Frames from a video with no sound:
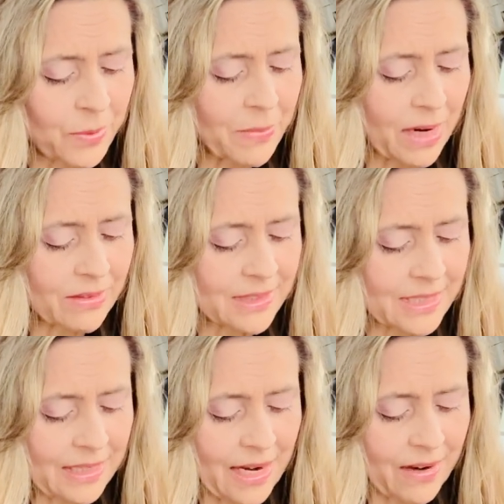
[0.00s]
mountains
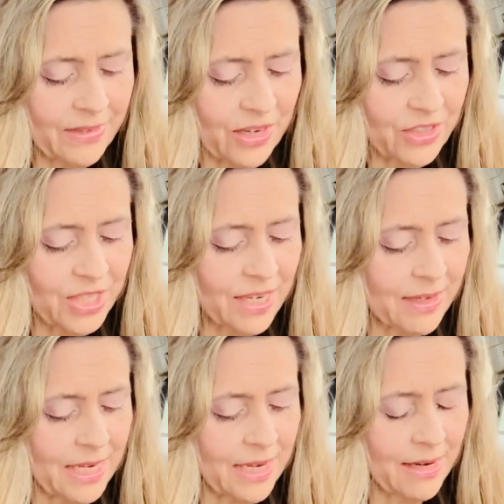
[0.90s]
and have not
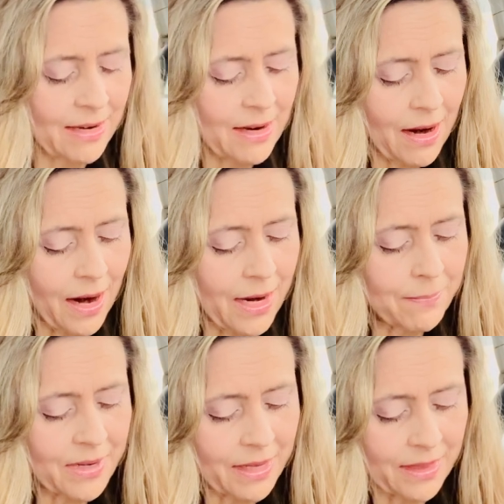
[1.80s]
charity, I
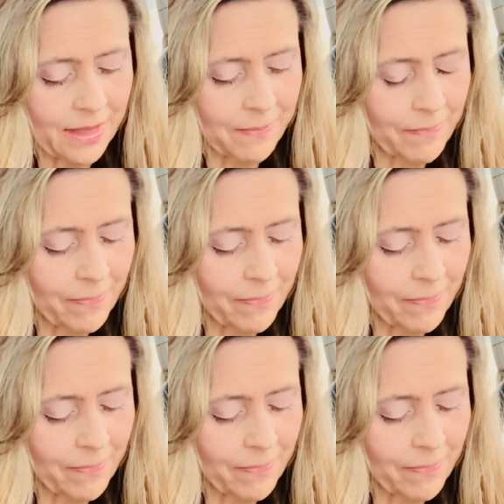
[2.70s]
am nothing.